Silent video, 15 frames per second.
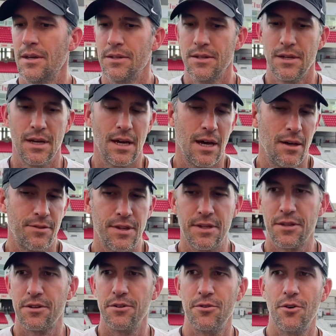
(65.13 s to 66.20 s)
Yeah, I
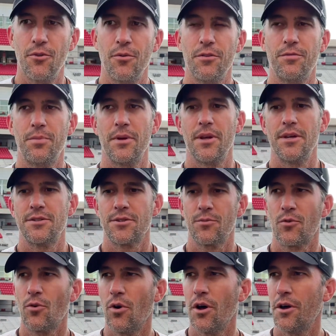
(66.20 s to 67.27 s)
think, you know, we've played
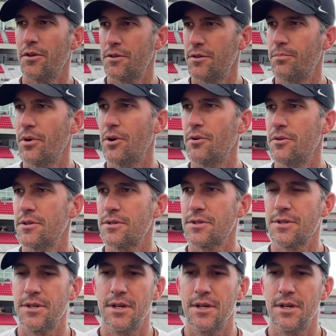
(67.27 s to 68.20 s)
some quality opponents,